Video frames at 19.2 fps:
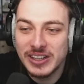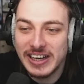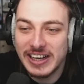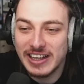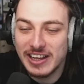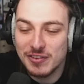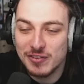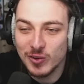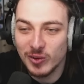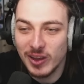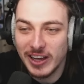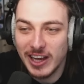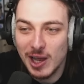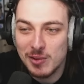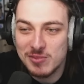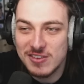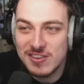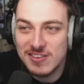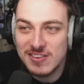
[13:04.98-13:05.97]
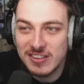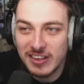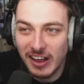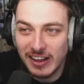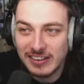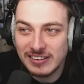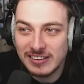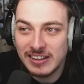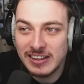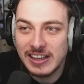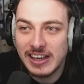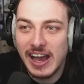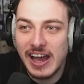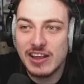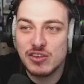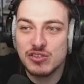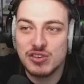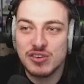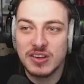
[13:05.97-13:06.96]
And I feel like I'm stunned
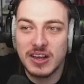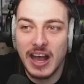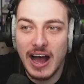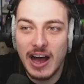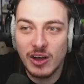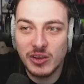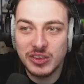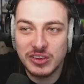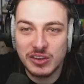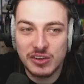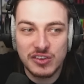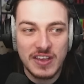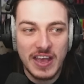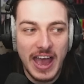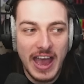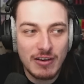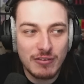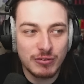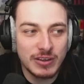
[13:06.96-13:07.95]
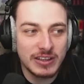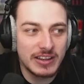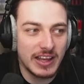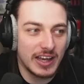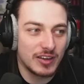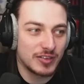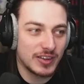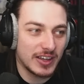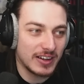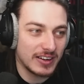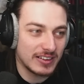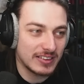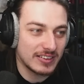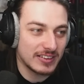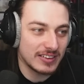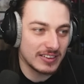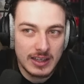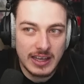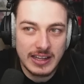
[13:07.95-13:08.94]
and it just counters every dive
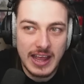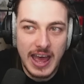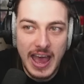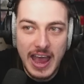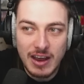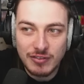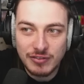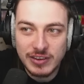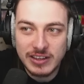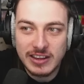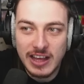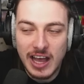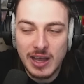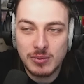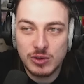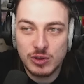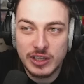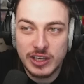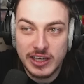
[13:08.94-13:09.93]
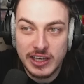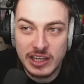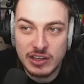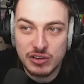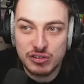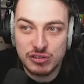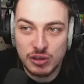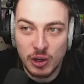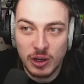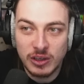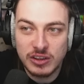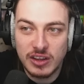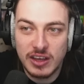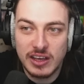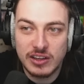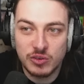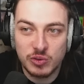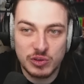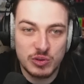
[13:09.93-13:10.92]
character. And every time you hit a shot,
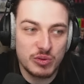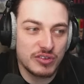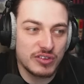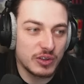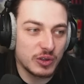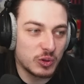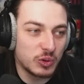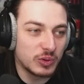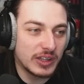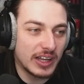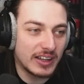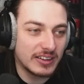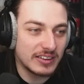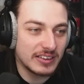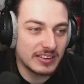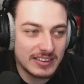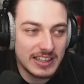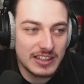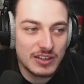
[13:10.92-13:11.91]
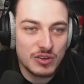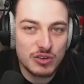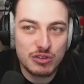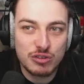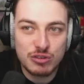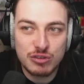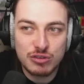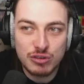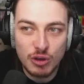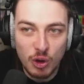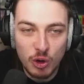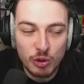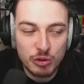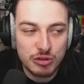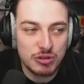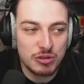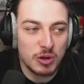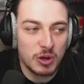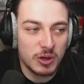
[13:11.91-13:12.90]
it reduces the cooldown. It is so
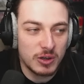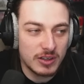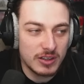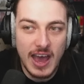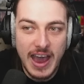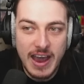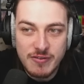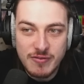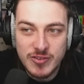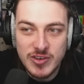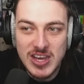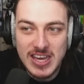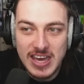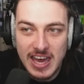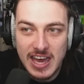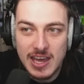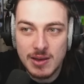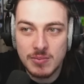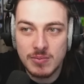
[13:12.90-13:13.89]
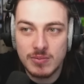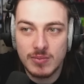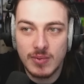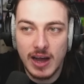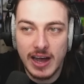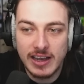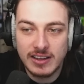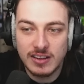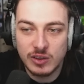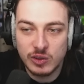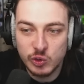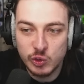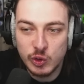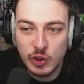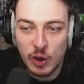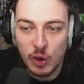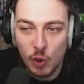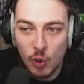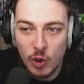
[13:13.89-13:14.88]
strong. Every game, either
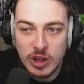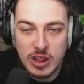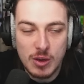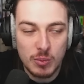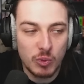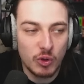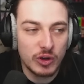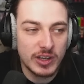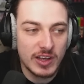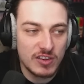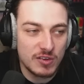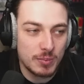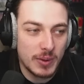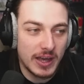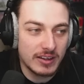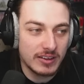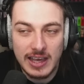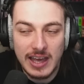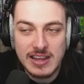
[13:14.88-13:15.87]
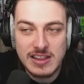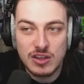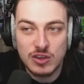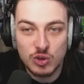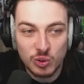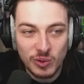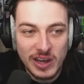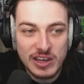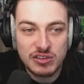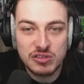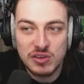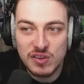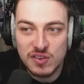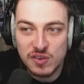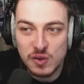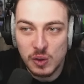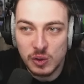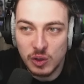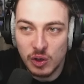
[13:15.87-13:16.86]
Luna or Namor gets banned. And the duration is
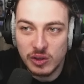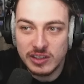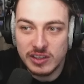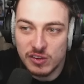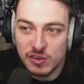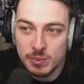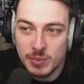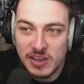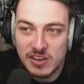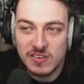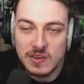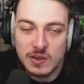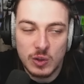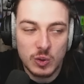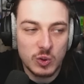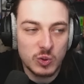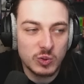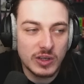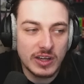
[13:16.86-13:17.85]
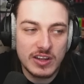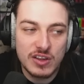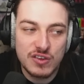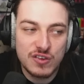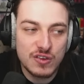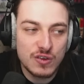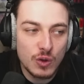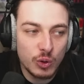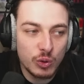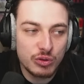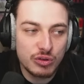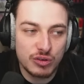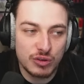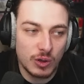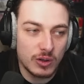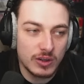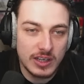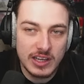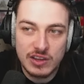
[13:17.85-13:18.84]
so long, there's basically no cooldown. It's so
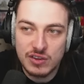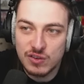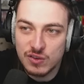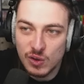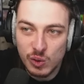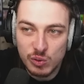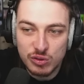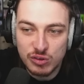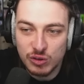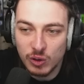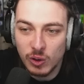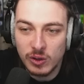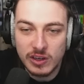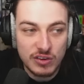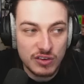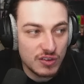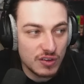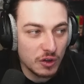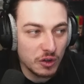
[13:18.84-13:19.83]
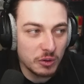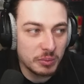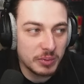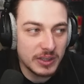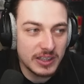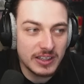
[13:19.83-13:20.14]
strong. It's so strong. It's so OP.